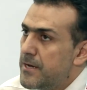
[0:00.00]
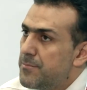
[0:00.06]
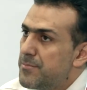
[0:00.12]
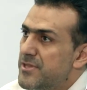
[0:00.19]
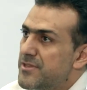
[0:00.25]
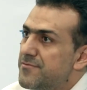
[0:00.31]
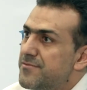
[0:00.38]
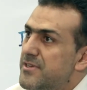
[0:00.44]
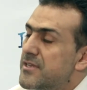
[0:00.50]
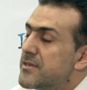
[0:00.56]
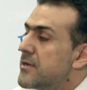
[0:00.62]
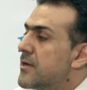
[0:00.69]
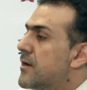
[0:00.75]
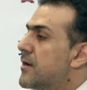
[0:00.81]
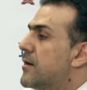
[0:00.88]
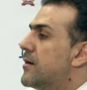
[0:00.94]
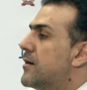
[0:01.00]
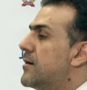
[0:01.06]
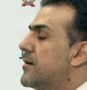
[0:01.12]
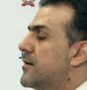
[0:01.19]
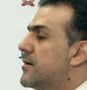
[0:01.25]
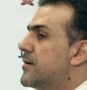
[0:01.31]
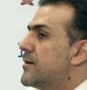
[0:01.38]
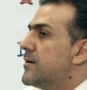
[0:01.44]
between
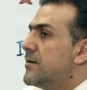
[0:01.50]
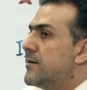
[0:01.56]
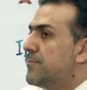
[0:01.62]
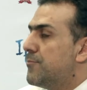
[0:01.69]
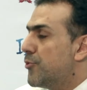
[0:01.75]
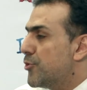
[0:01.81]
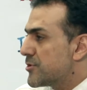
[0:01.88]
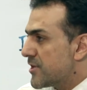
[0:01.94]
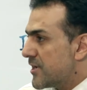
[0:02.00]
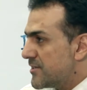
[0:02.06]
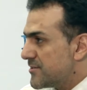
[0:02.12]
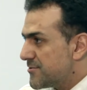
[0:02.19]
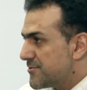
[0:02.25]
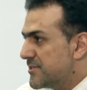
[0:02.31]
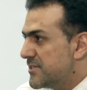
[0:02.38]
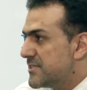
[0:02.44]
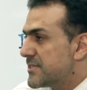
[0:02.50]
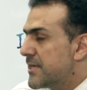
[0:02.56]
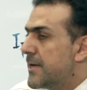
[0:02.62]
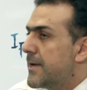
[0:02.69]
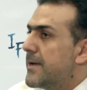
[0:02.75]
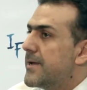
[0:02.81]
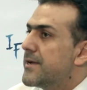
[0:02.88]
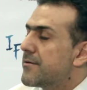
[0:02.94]
both countries,
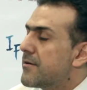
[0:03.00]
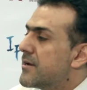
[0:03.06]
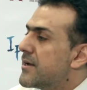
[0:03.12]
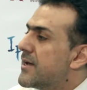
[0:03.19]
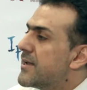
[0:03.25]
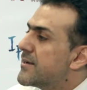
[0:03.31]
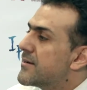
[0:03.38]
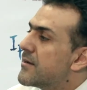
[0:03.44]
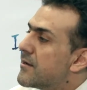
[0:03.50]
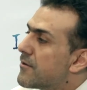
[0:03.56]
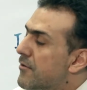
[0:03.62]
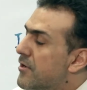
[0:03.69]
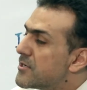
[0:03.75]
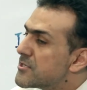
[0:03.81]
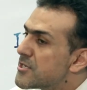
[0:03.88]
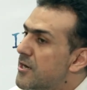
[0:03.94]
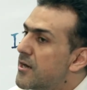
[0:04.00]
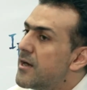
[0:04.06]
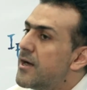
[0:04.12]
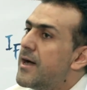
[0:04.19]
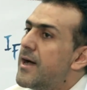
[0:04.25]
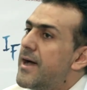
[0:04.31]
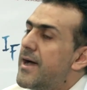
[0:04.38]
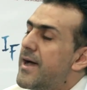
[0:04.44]
Iran and Russia,
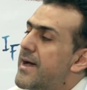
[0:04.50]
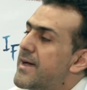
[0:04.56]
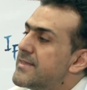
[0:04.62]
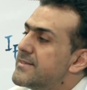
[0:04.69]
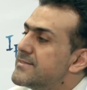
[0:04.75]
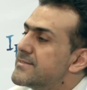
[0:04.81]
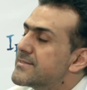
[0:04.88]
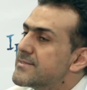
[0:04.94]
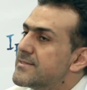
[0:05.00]
and